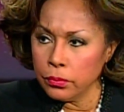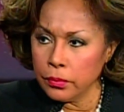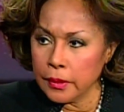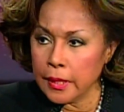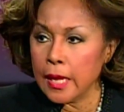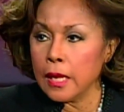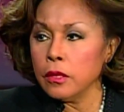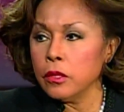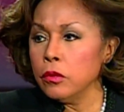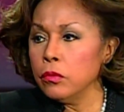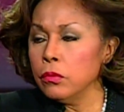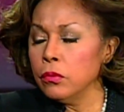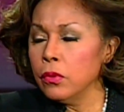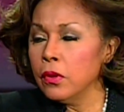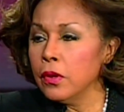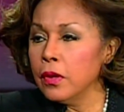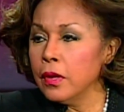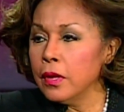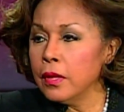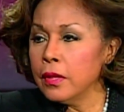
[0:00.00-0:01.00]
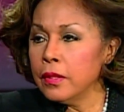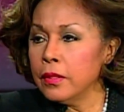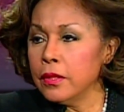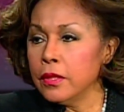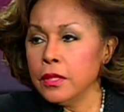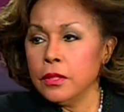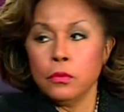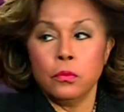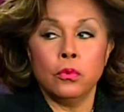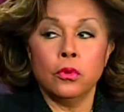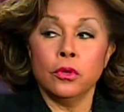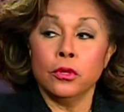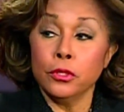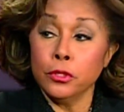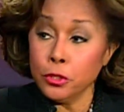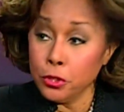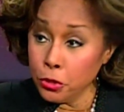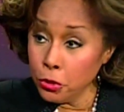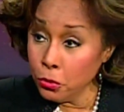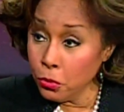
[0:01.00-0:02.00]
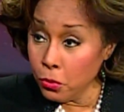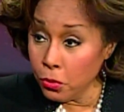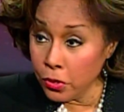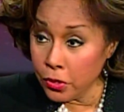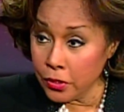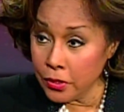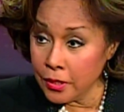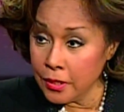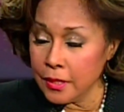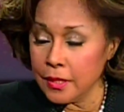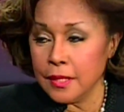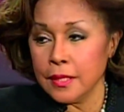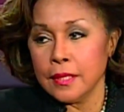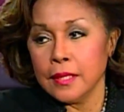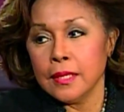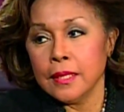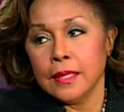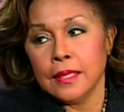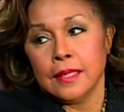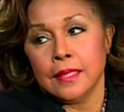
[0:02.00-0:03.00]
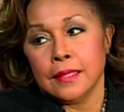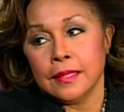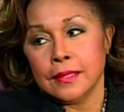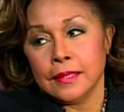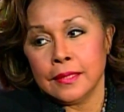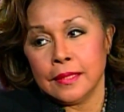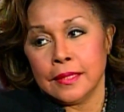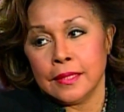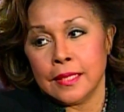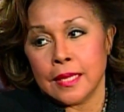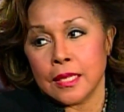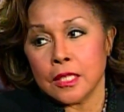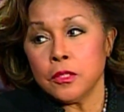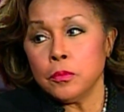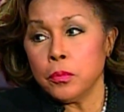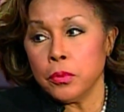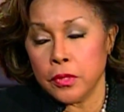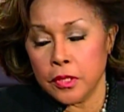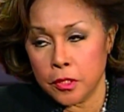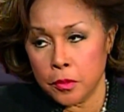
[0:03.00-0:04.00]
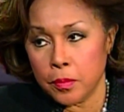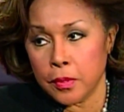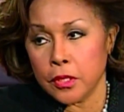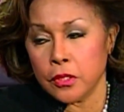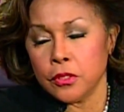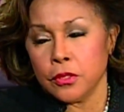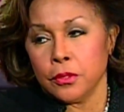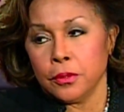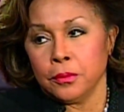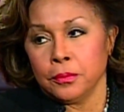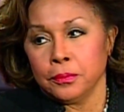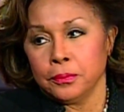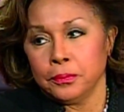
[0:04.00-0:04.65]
tell you that the world is yours, that's pretty special.